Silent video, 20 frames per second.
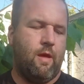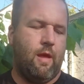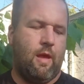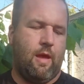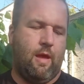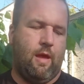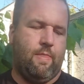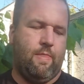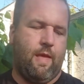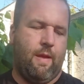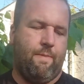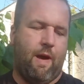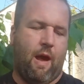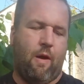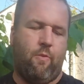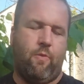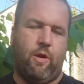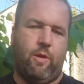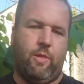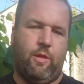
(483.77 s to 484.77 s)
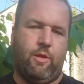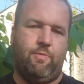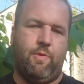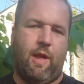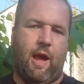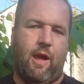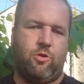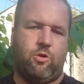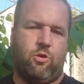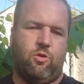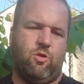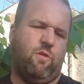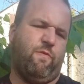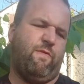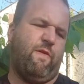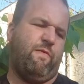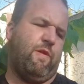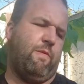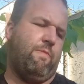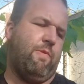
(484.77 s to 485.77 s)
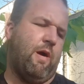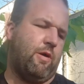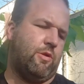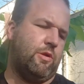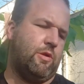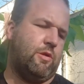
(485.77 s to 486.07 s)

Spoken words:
And they buy one of these blasters. It's 50 bucks.